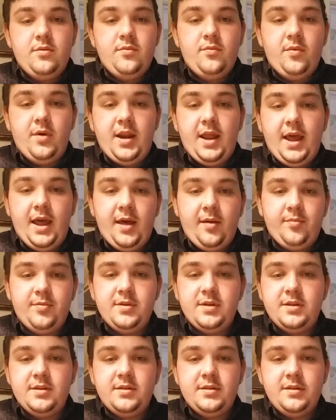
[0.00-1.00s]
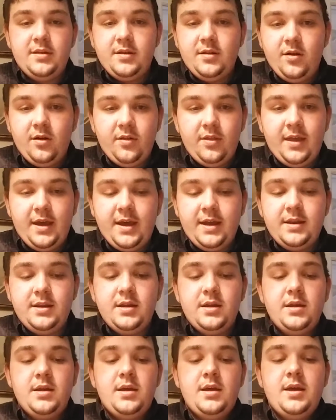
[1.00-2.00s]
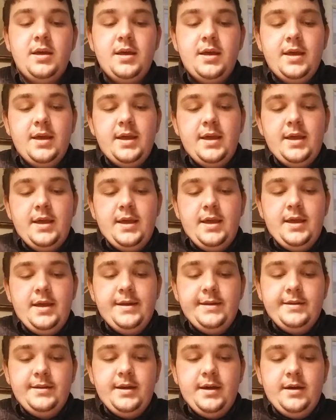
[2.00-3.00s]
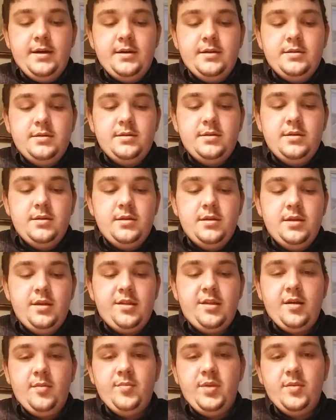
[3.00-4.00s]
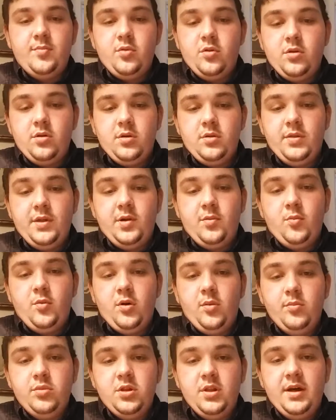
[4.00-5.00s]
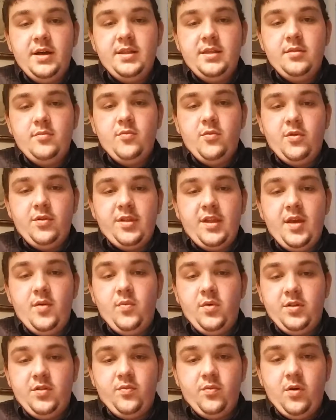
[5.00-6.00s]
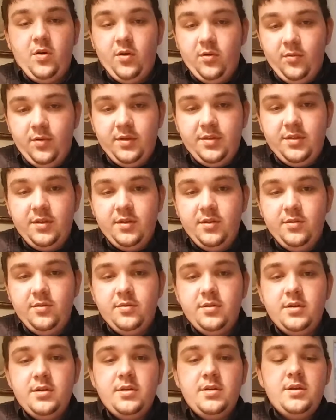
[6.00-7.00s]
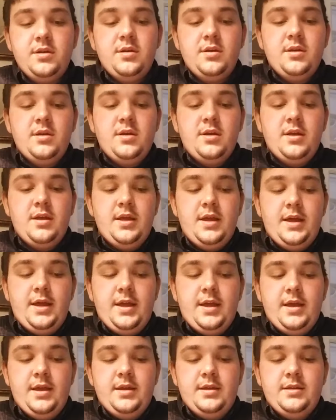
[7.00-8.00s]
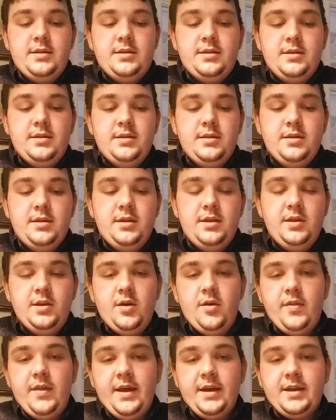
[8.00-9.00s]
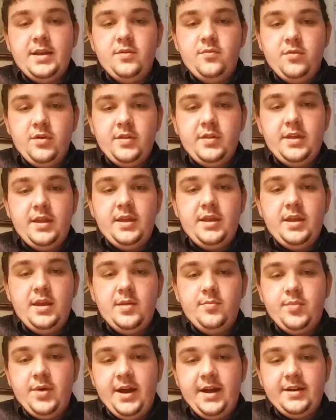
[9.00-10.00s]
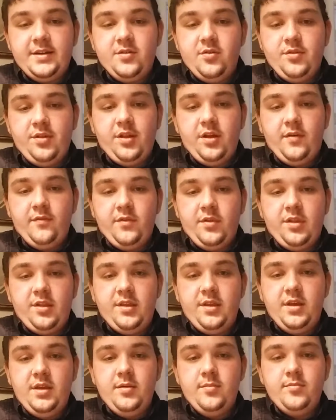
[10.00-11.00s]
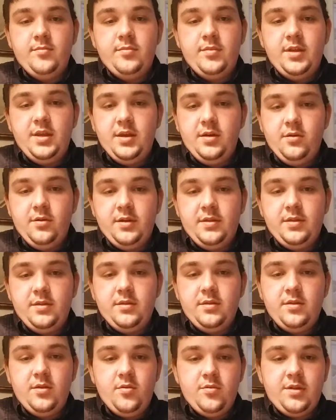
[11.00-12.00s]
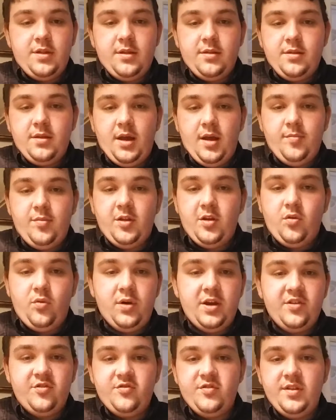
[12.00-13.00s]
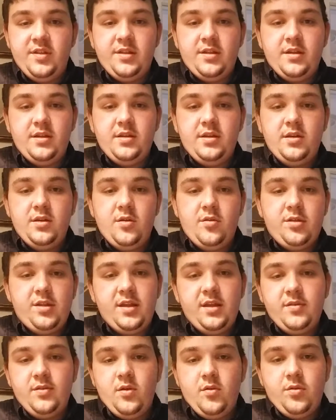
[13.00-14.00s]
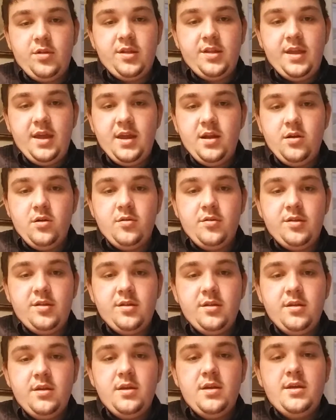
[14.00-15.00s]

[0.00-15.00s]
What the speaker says: what happened and all that, and some people are a little more blunt and will say what's wrong with you, and that can really impact your self-esteem, hearing those types of questions and seeing those stares.